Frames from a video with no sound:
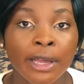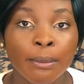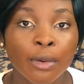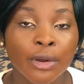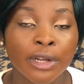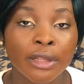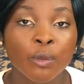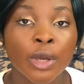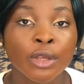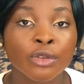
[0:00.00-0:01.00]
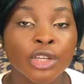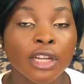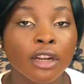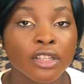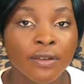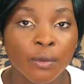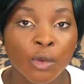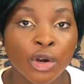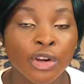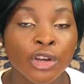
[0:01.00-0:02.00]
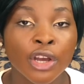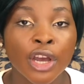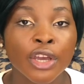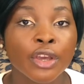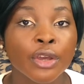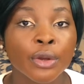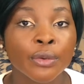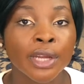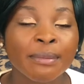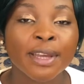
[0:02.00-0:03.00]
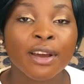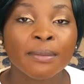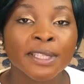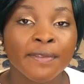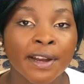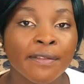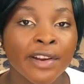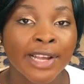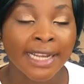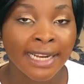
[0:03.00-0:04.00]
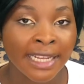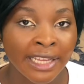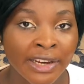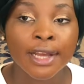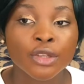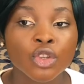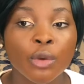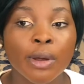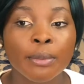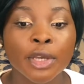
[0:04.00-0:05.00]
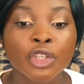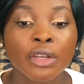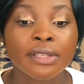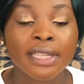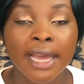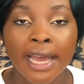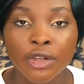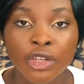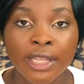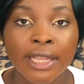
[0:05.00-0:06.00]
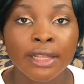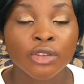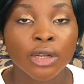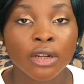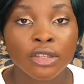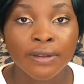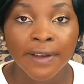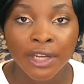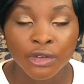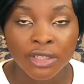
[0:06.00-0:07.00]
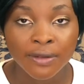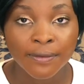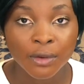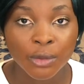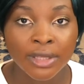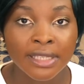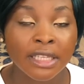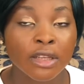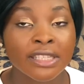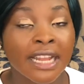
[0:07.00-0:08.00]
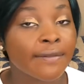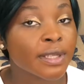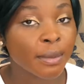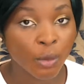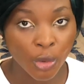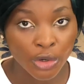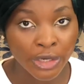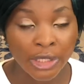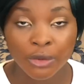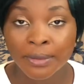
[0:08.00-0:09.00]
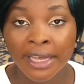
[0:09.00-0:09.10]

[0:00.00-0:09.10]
important. When you drink lots of water, your urine becomes very clear, so you want to make sure you stay hydrated. Drink lots of hydrating fluids. It doesn't have to be water, it could be a